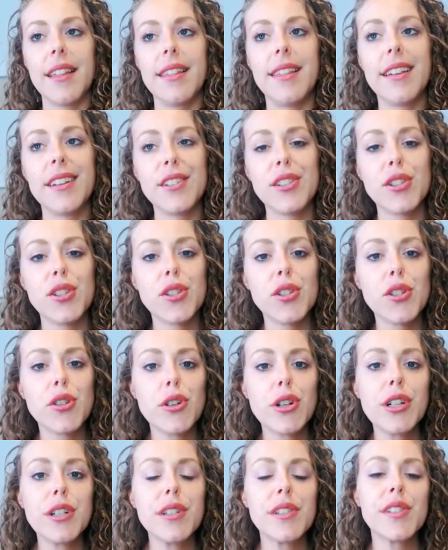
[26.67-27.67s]
the
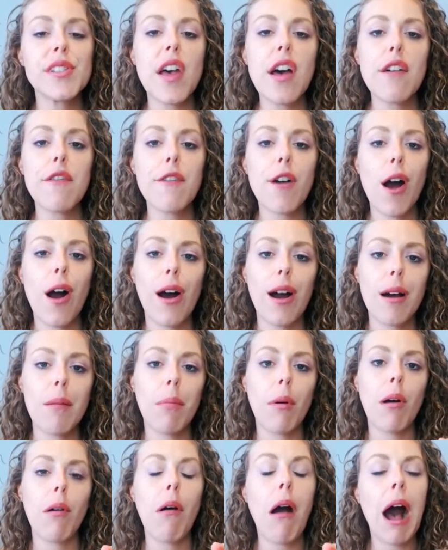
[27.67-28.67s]
source of
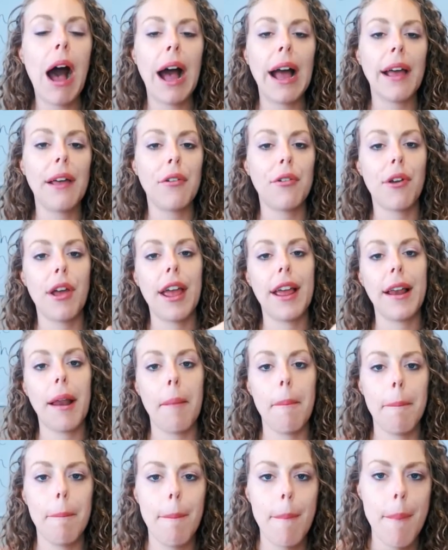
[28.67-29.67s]

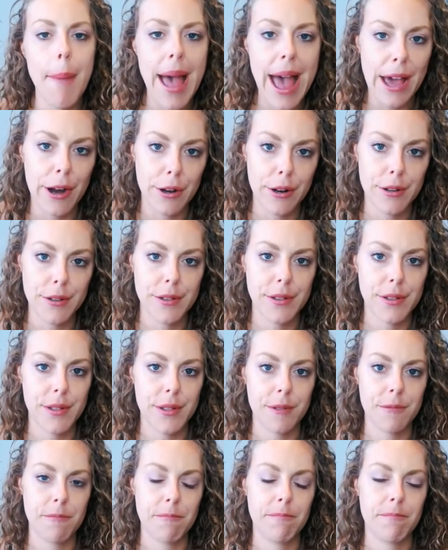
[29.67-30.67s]
carbohydrate
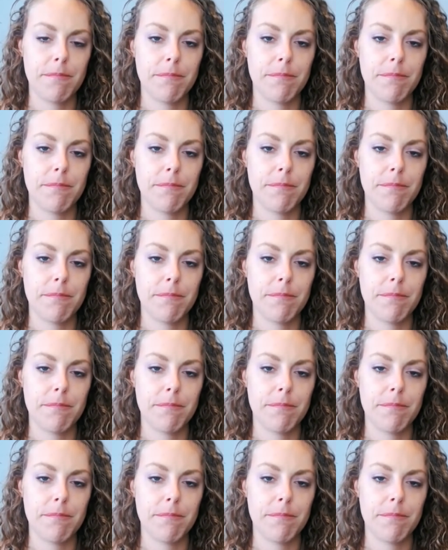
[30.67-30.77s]
matters.